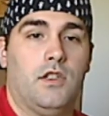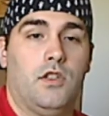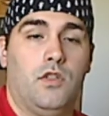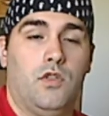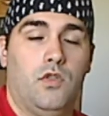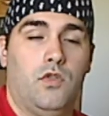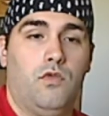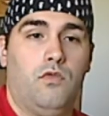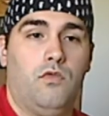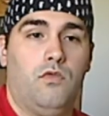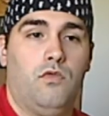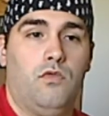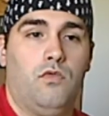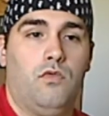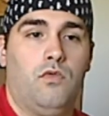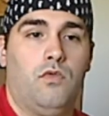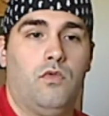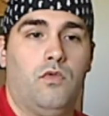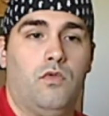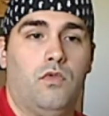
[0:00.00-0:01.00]

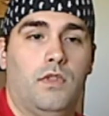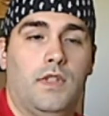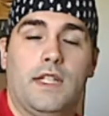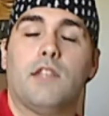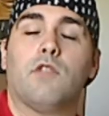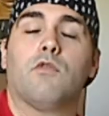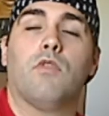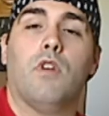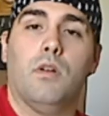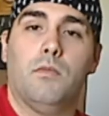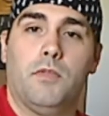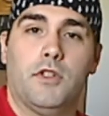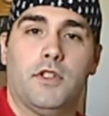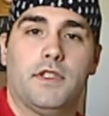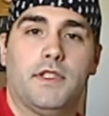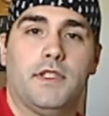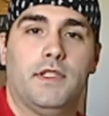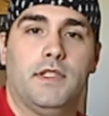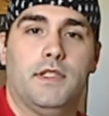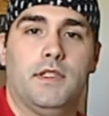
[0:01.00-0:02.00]
you let the wrong
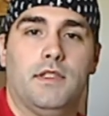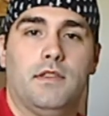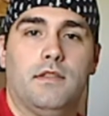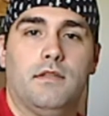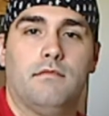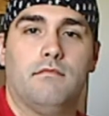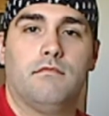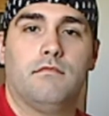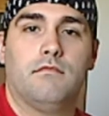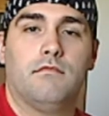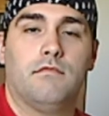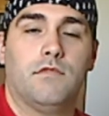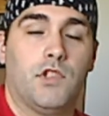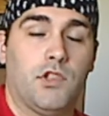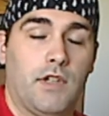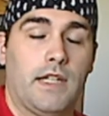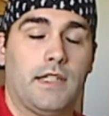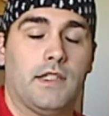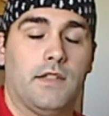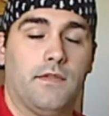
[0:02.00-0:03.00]
person
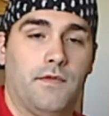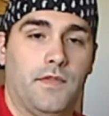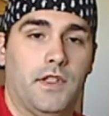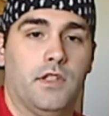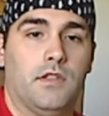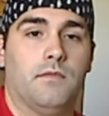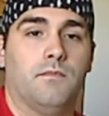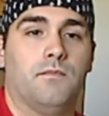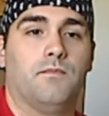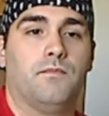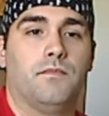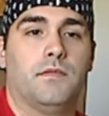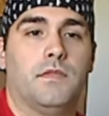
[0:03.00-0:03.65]
direct the film.